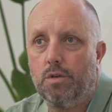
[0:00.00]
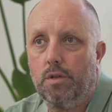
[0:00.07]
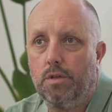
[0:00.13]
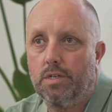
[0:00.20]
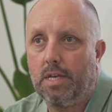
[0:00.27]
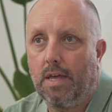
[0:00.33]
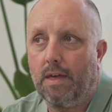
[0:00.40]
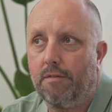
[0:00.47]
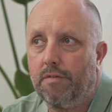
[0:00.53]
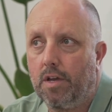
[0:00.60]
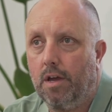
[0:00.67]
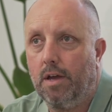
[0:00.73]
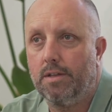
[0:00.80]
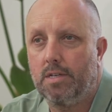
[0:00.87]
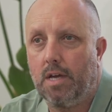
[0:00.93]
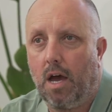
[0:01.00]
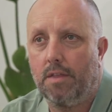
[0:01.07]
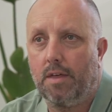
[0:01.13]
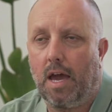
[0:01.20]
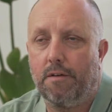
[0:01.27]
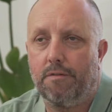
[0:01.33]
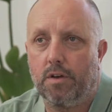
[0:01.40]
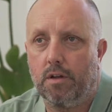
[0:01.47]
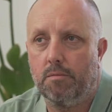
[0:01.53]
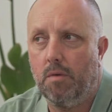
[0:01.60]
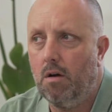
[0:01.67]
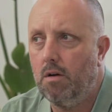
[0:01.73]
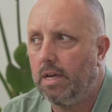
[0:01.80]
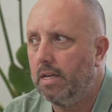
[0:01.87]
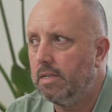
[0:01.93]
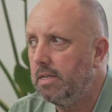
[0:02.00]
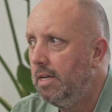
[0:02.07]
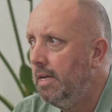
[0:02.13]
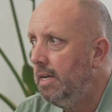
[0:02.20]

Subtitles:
South Africa and to other African markets.